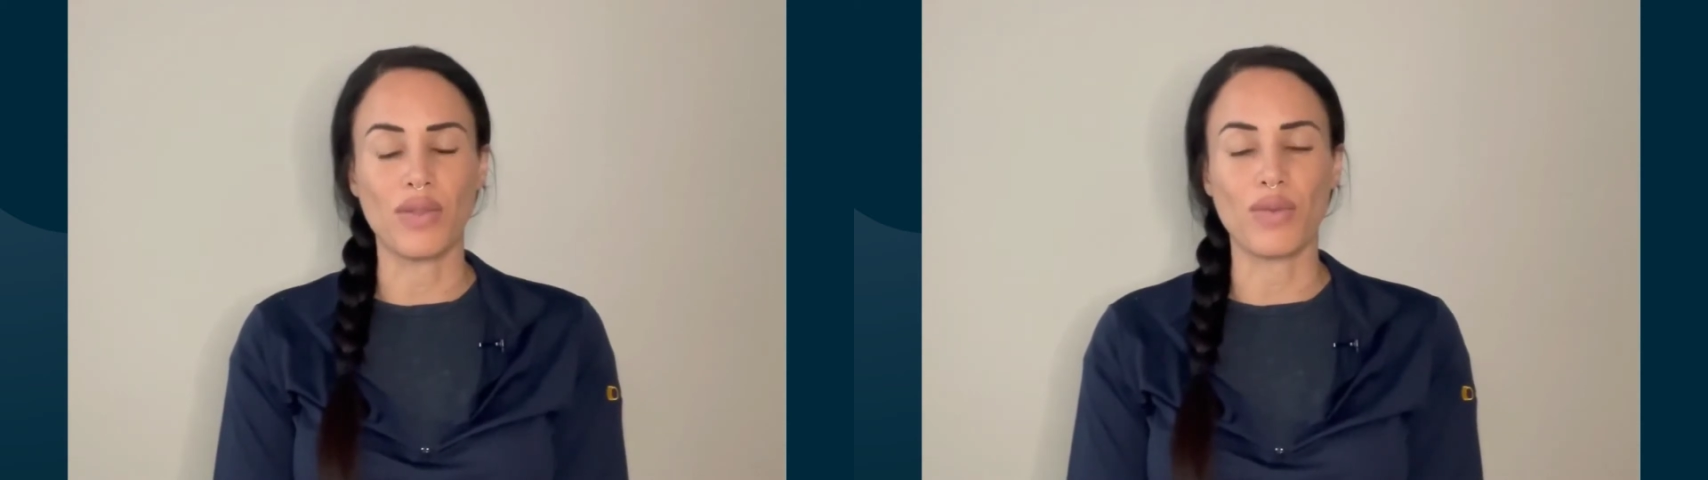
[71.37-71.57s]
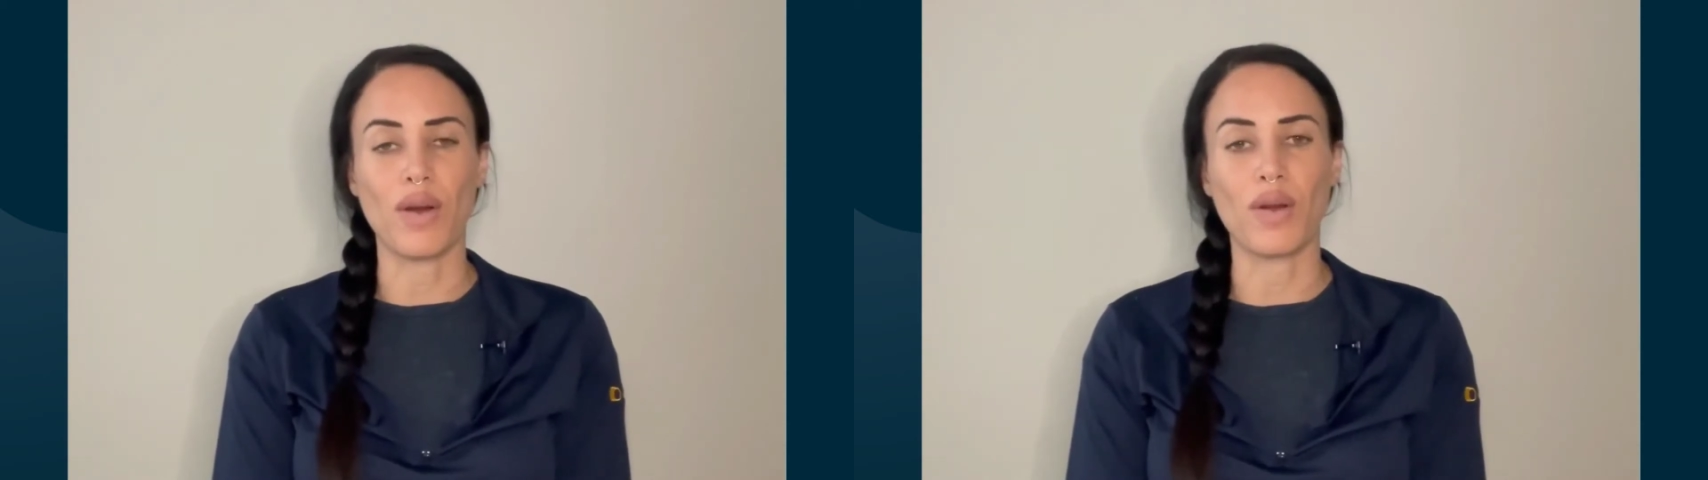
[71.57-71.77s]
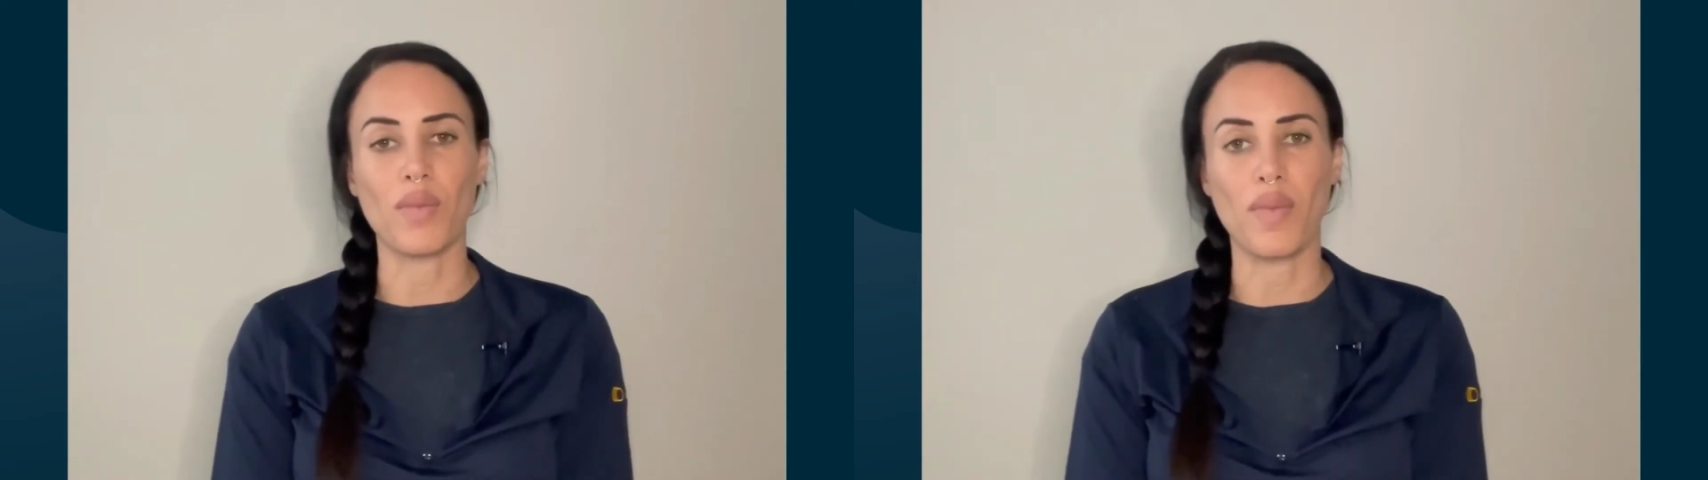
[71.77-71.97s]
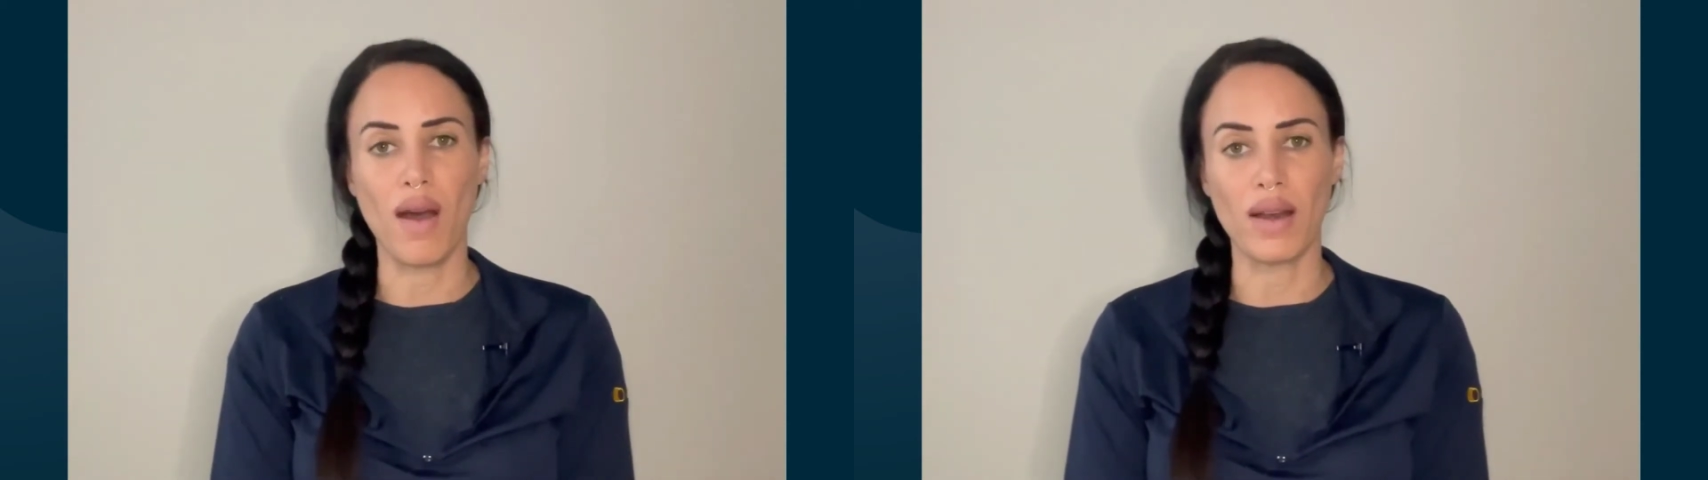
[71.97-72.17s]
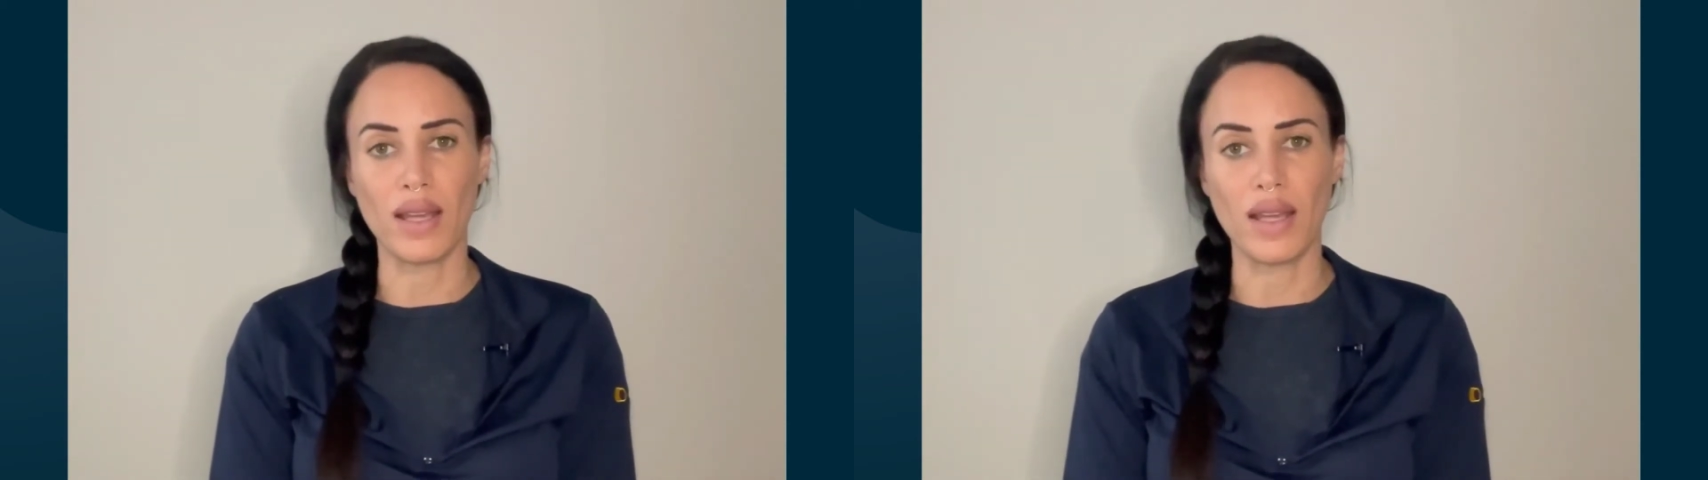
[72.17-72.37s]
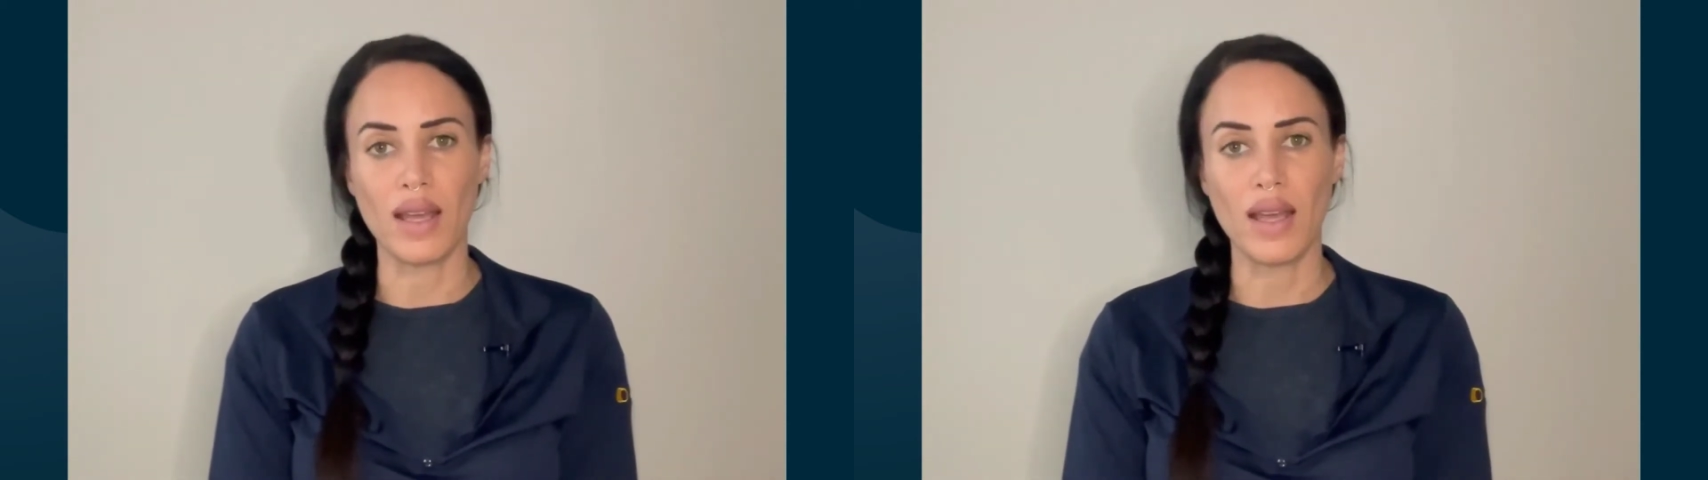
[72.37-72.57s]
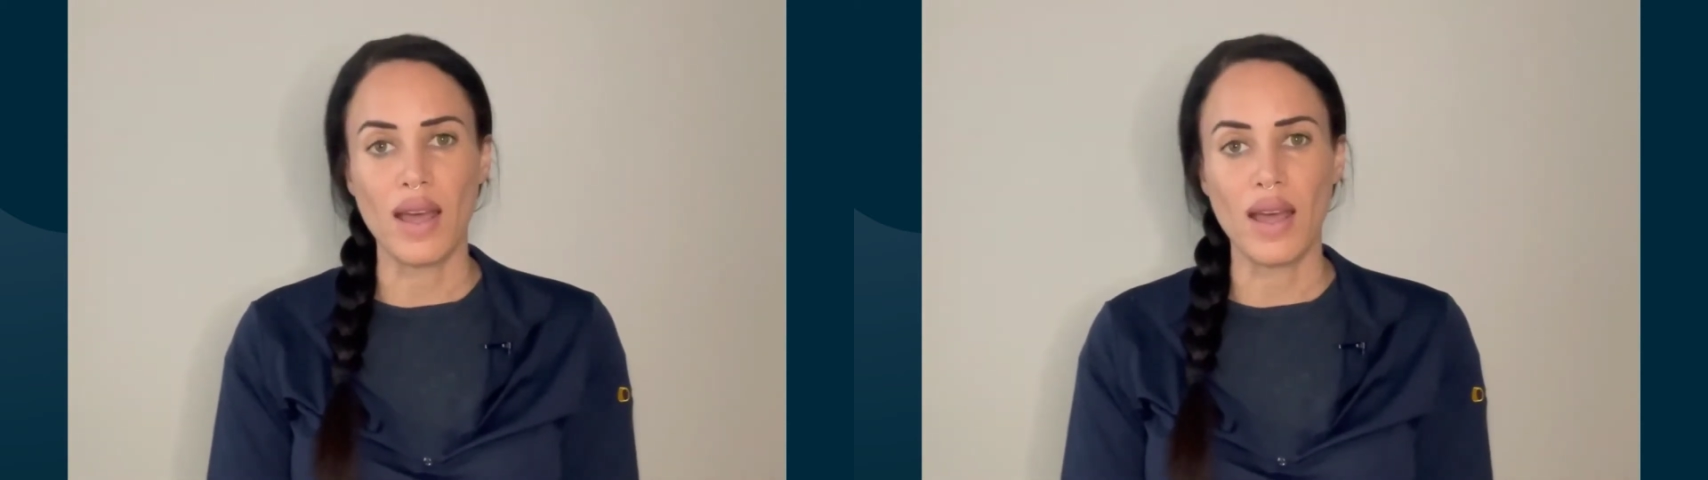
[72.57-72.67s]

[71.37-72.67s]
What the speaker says: throughout our body